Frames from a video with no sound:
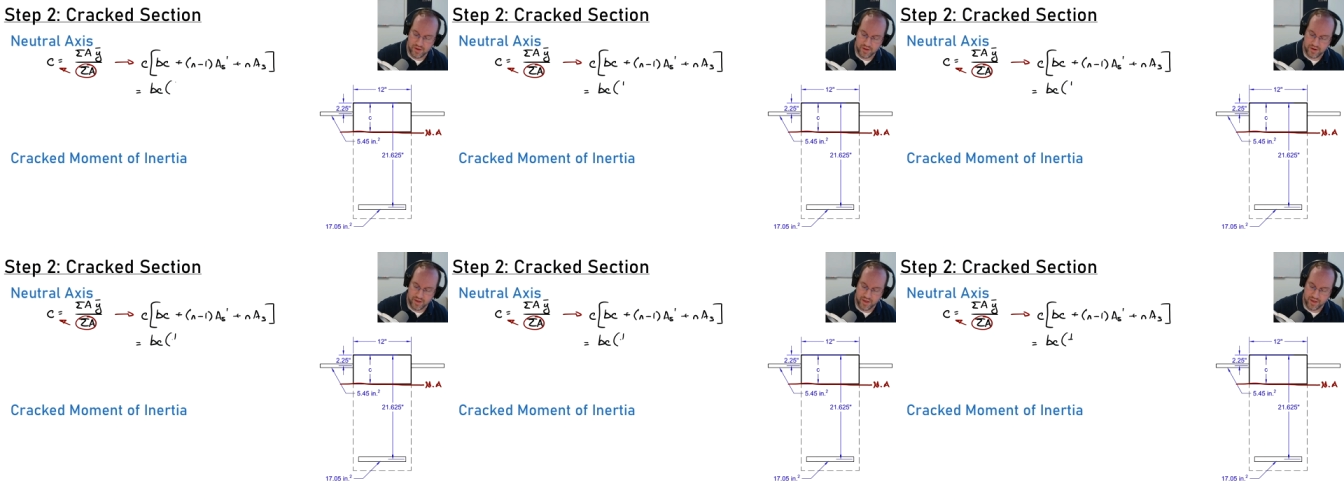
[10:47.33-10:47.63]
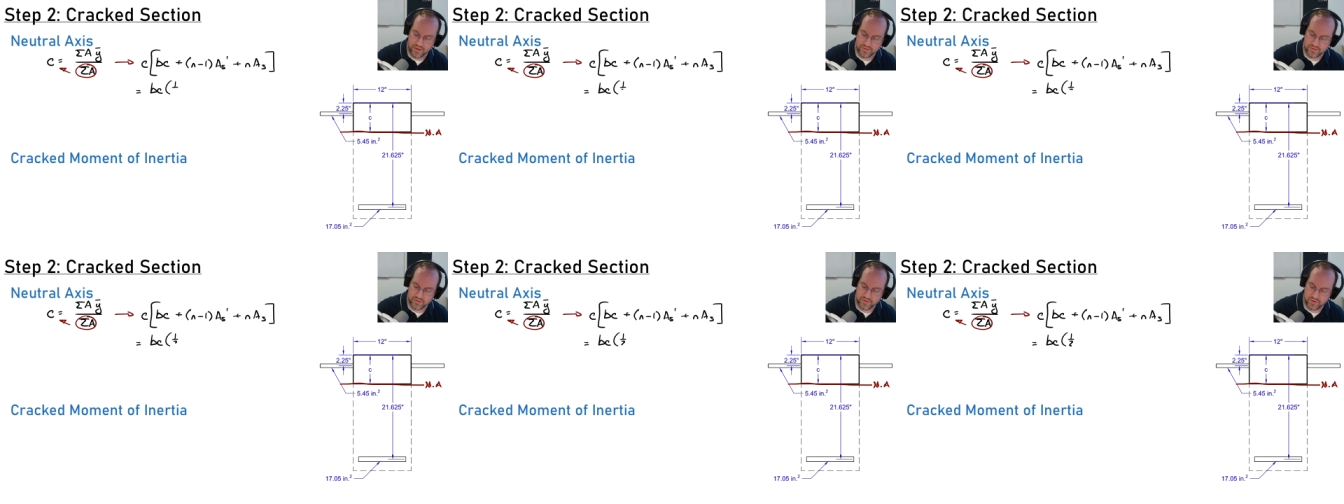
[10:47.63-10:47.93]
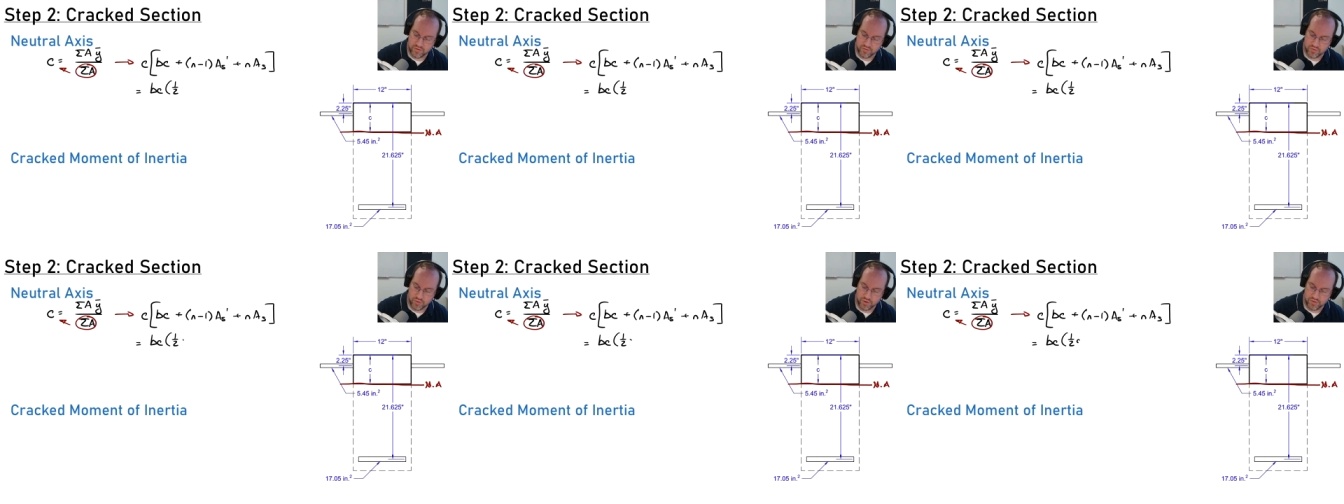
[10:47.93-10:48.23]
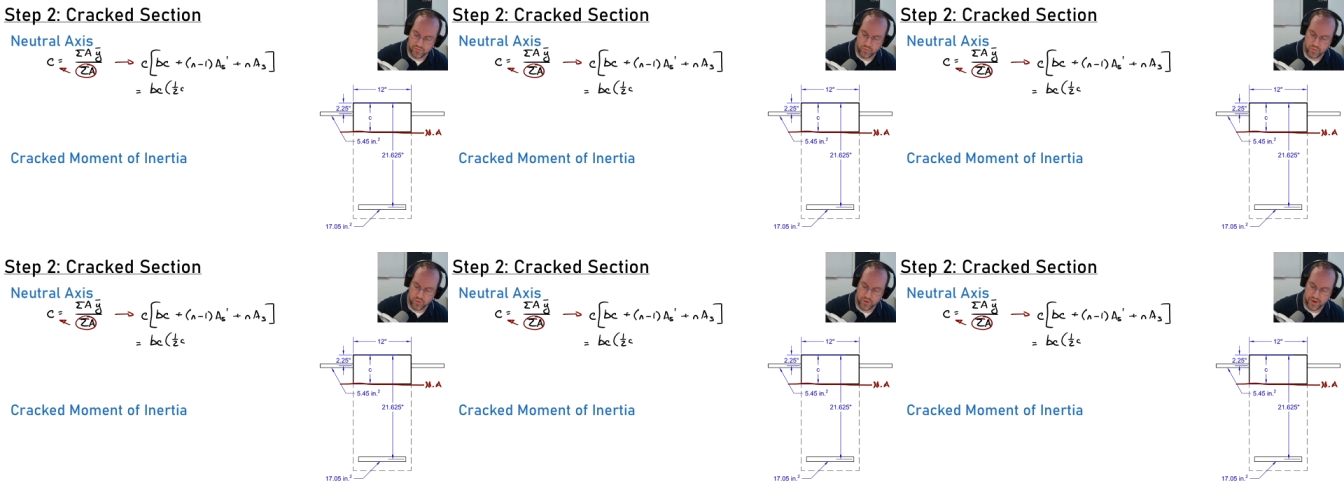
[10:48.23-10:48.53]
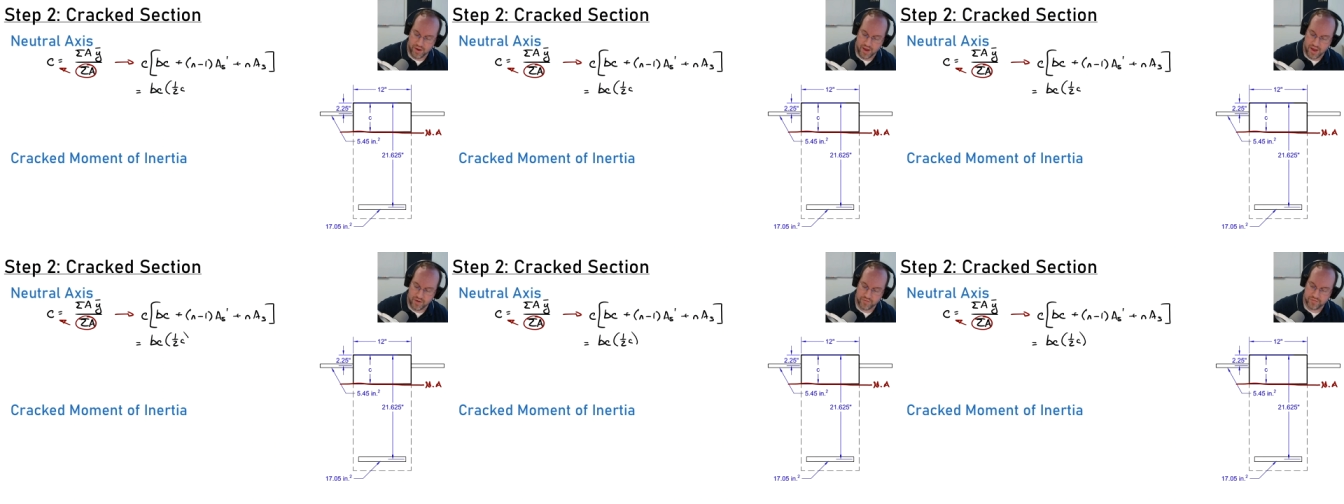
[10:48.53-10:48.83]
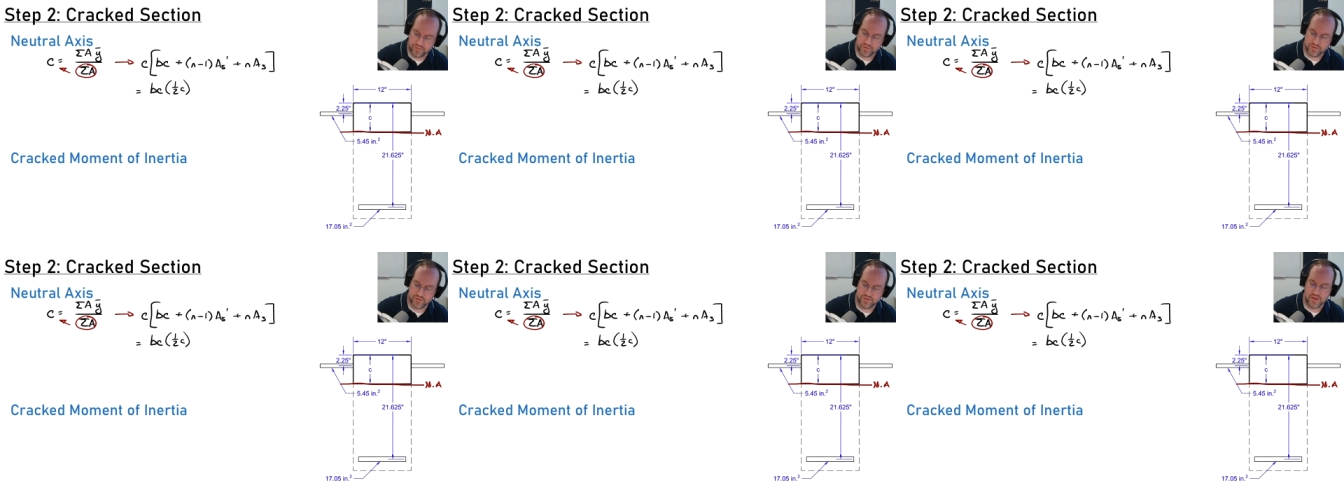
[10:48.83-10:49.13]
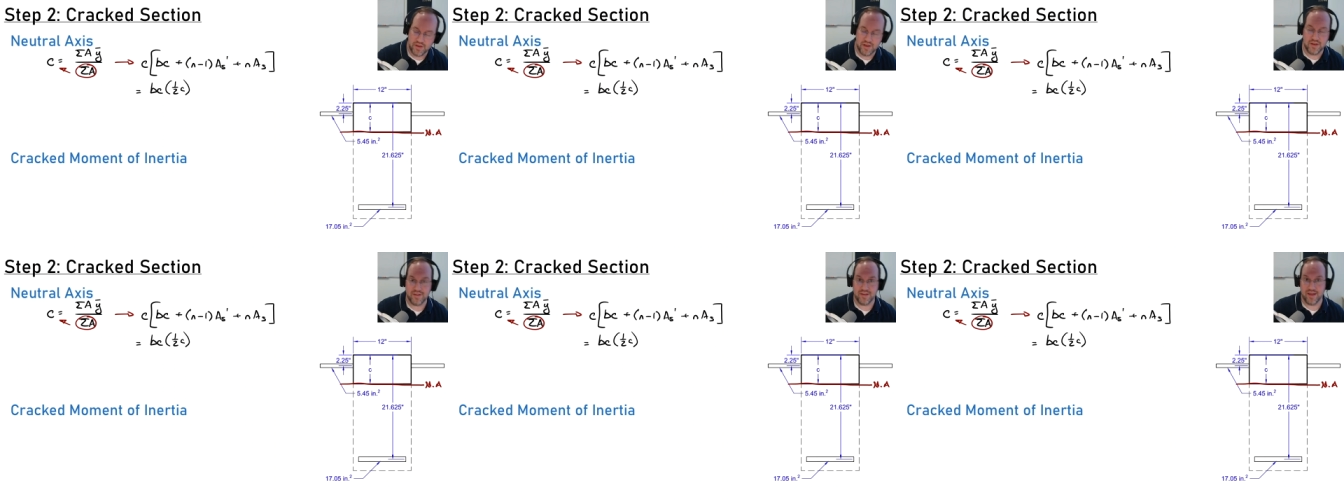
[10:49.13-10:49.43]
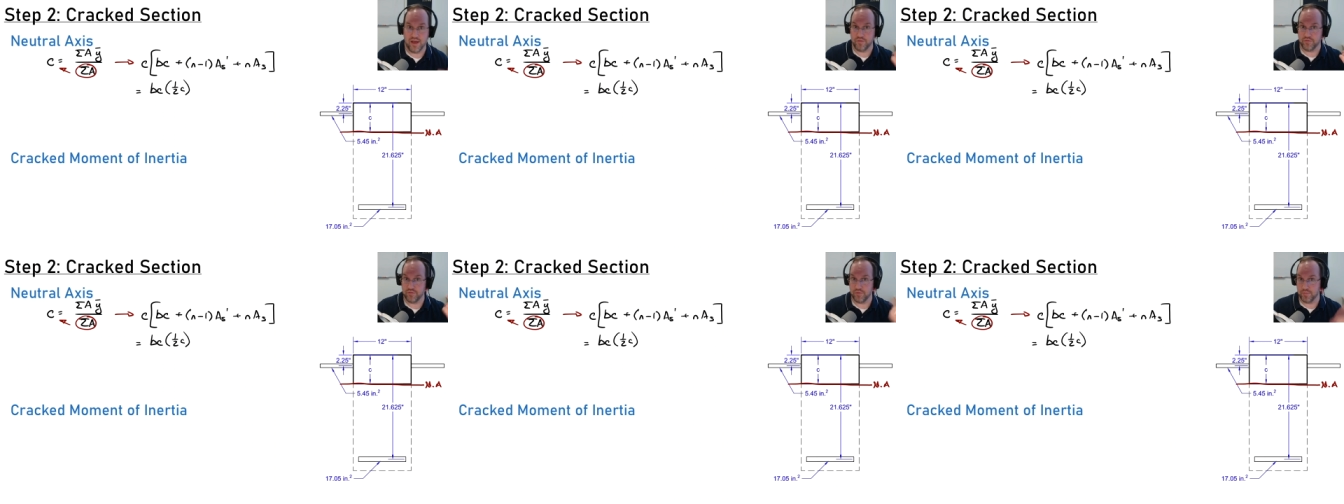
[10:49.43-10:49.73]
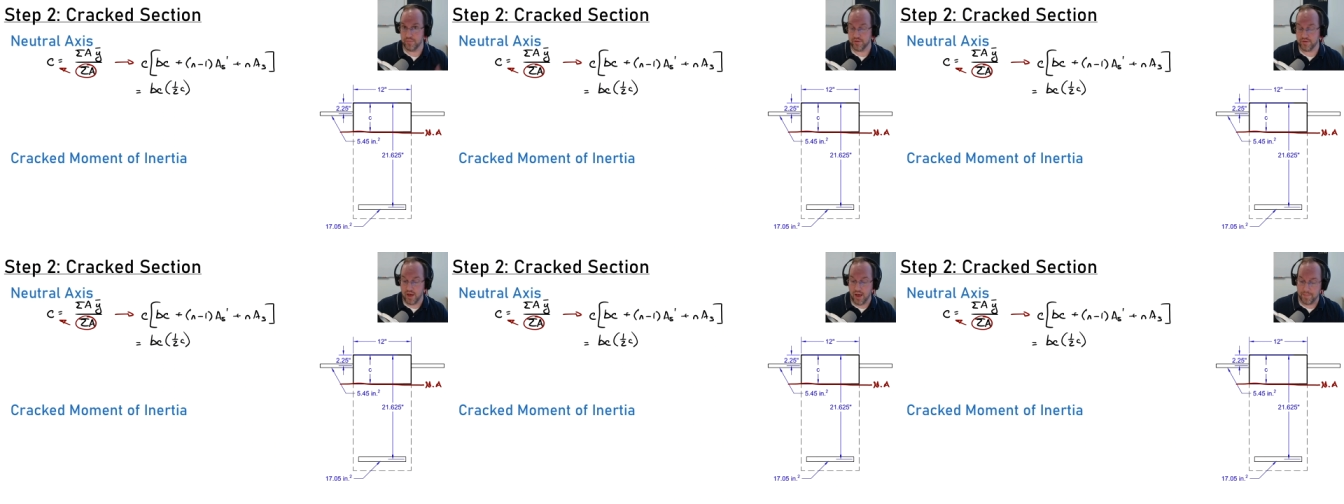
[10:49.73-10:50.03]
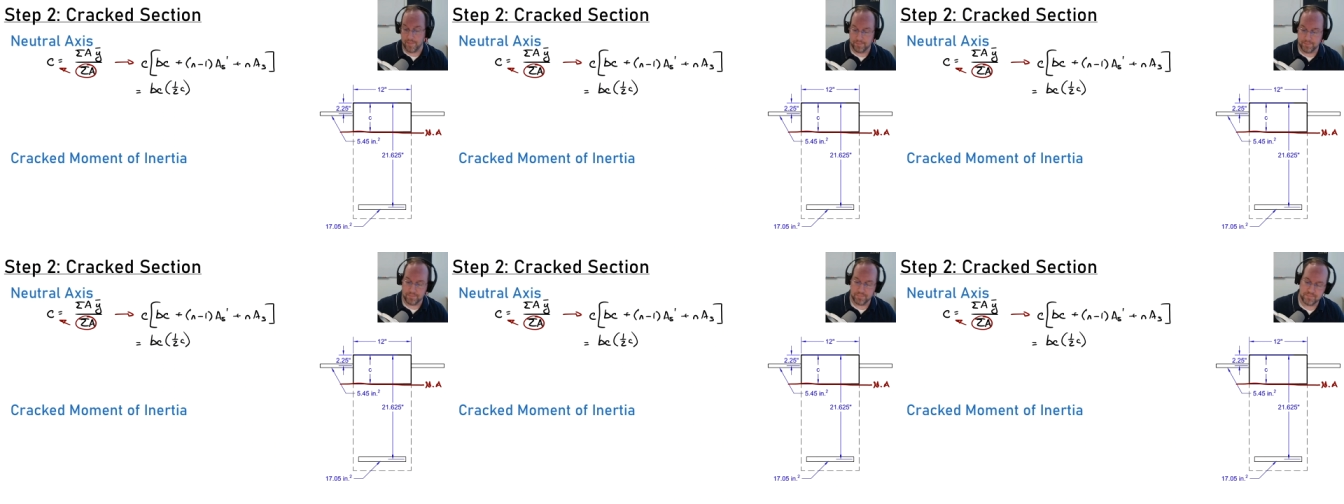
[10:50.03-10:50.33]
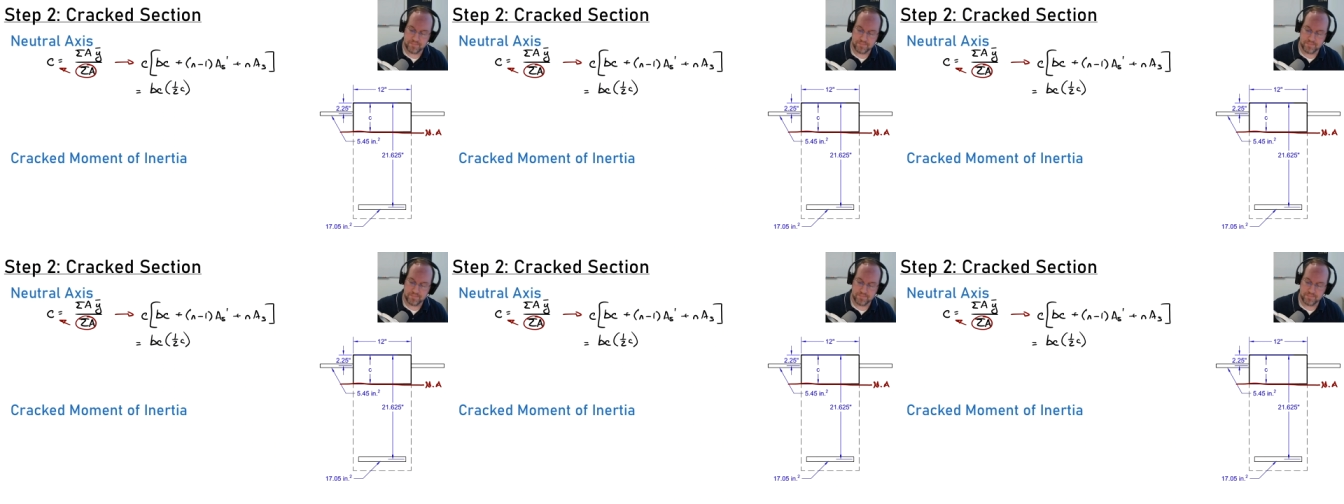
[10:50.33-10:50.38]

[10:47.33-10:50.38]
and it has a centroid of 1 half C down from the top.